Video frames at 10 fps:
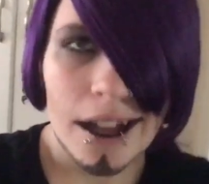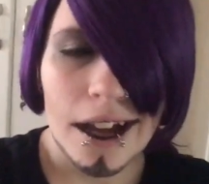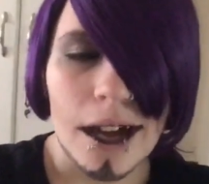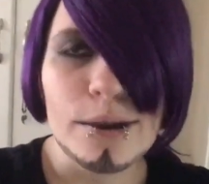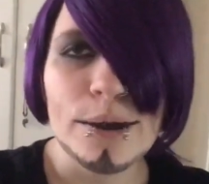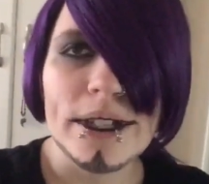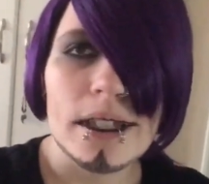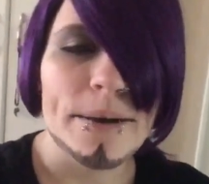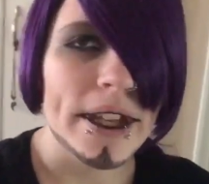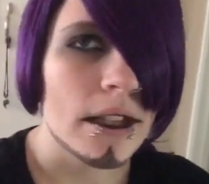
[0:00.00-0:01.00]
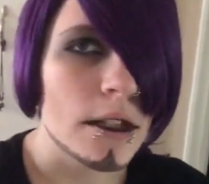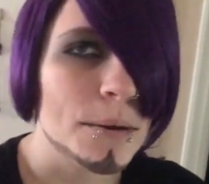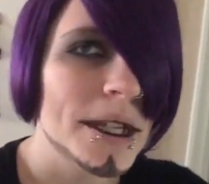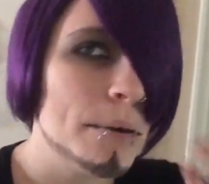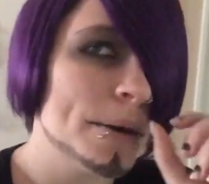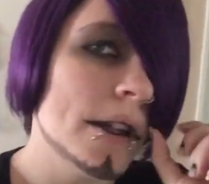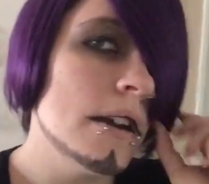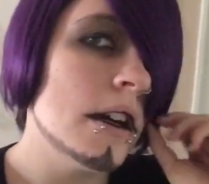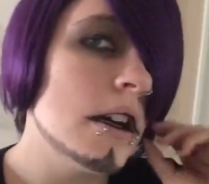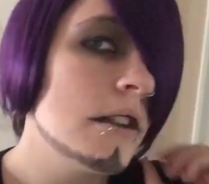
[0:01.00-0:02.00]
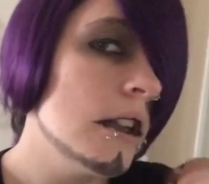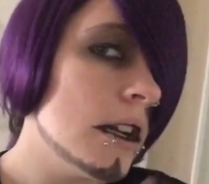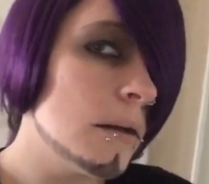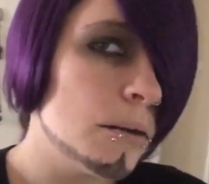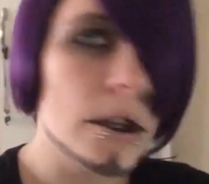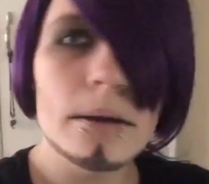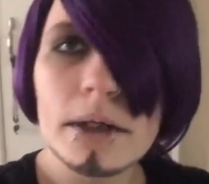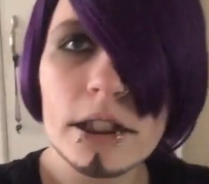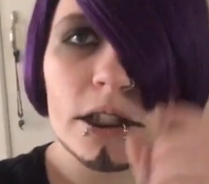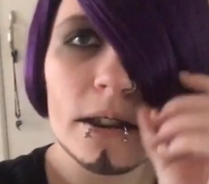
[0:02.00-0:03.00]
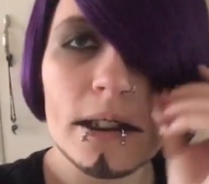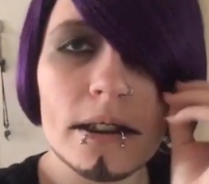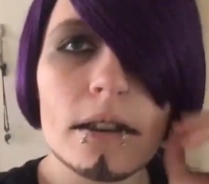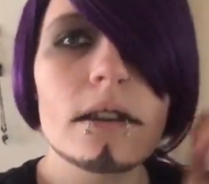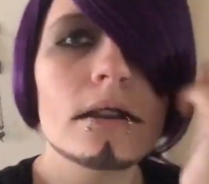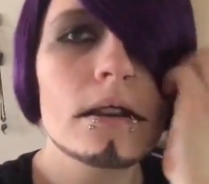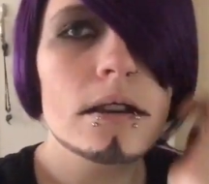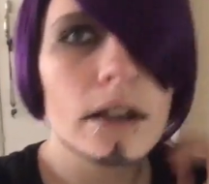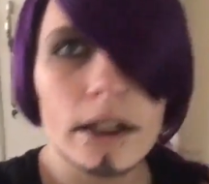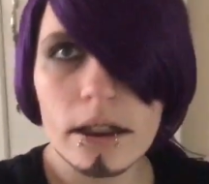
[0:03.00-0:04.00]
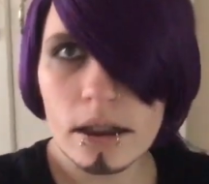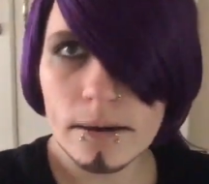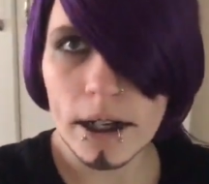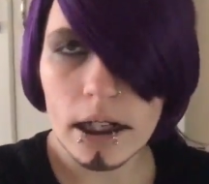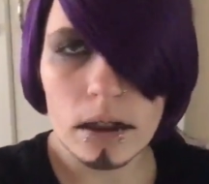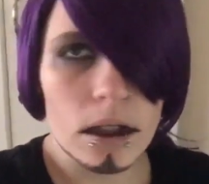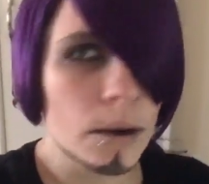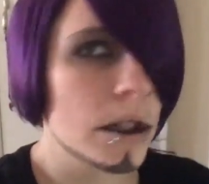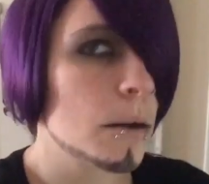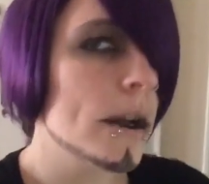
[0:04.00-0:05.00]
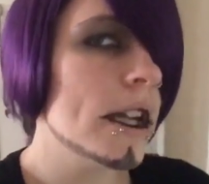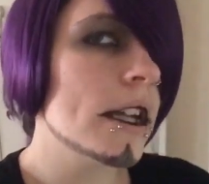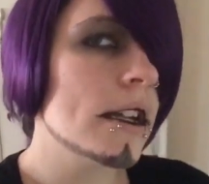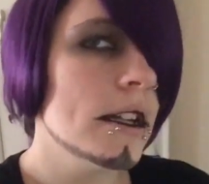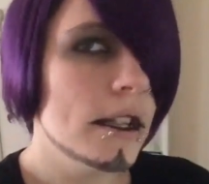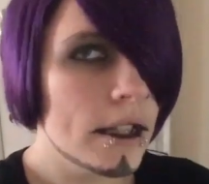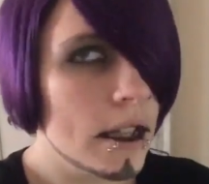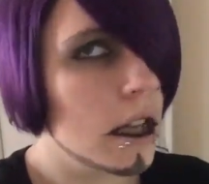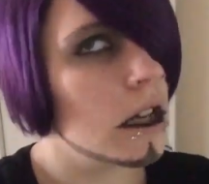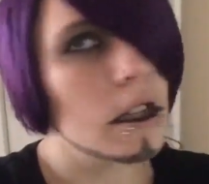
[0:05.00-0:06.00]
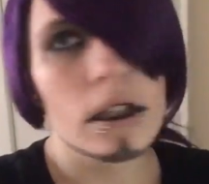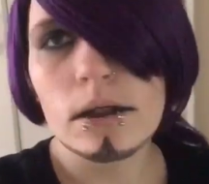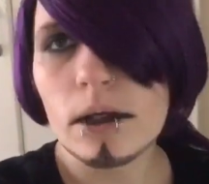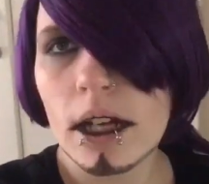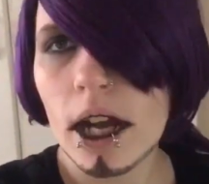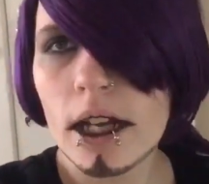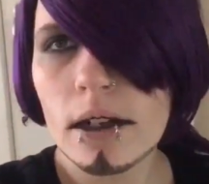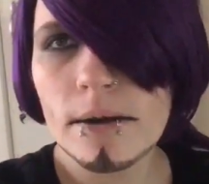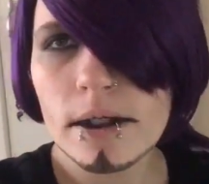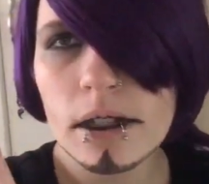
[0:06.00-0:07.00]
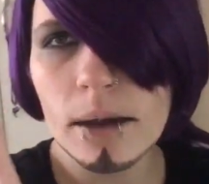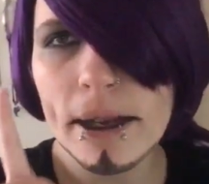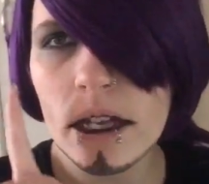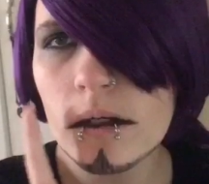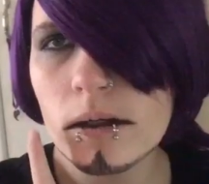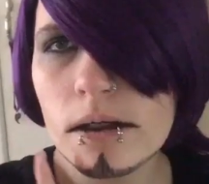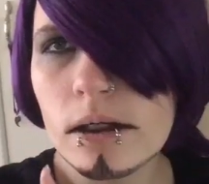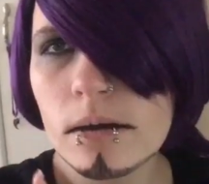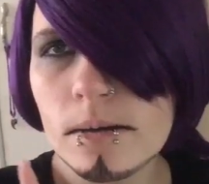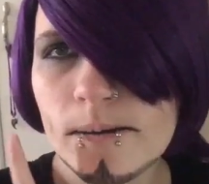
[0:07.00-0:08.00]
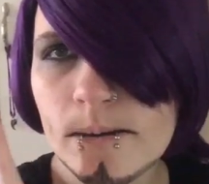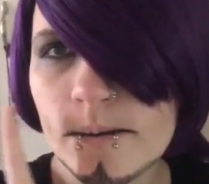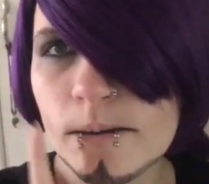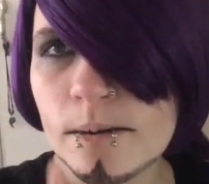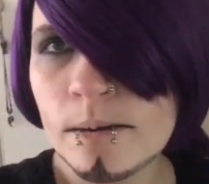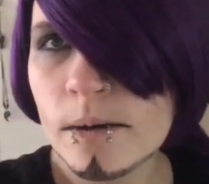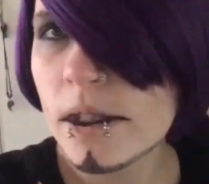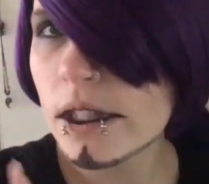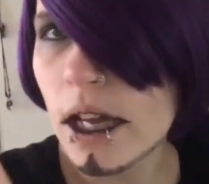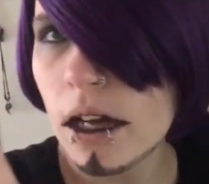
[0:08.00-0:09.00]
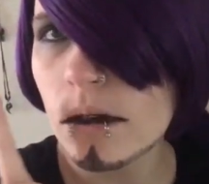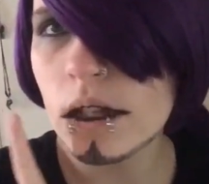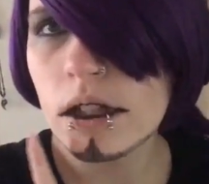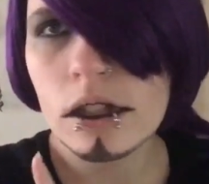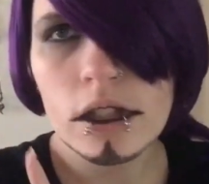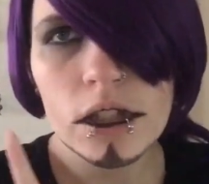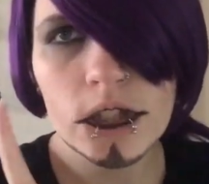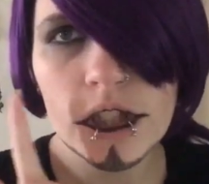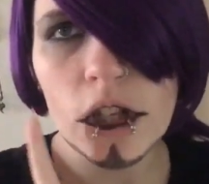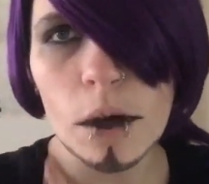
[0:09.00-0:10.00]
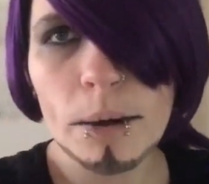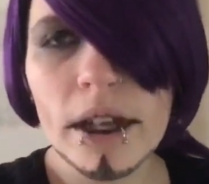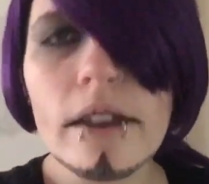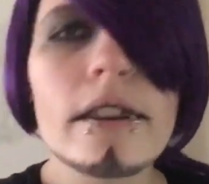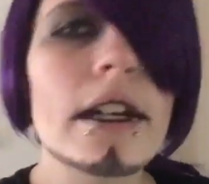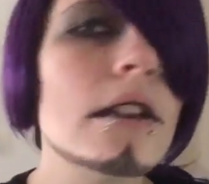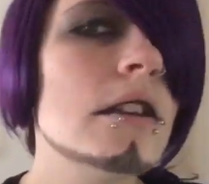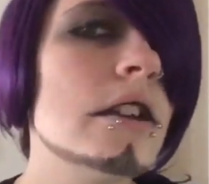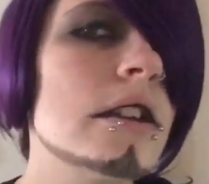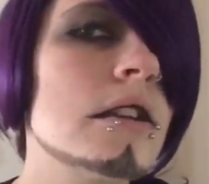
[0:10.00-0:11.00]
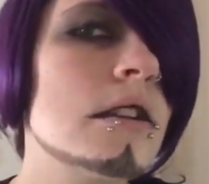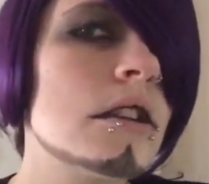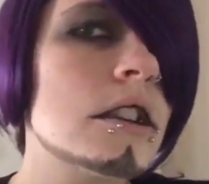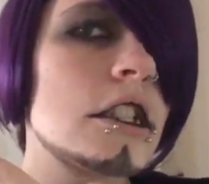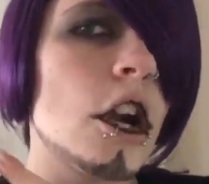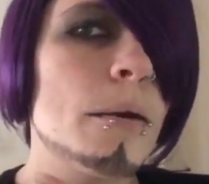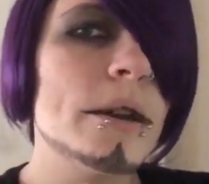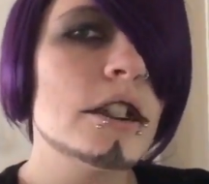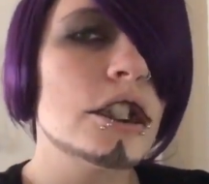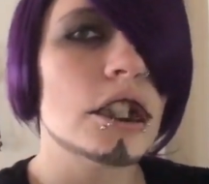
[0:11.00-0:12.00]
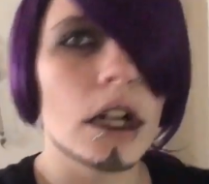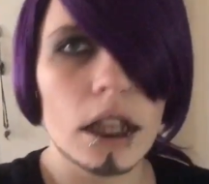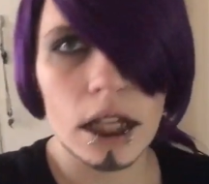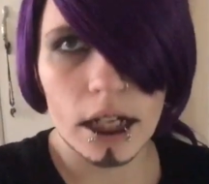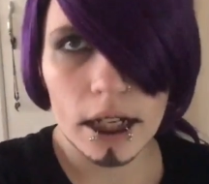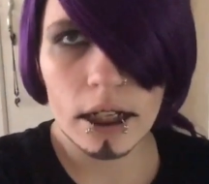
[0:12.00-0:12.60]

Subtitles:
I'm doing something in a little bit, but yeah, pretty much this is his final look with the wig. You can kind of, in some angles, see how sharp that looks, sharp jawline,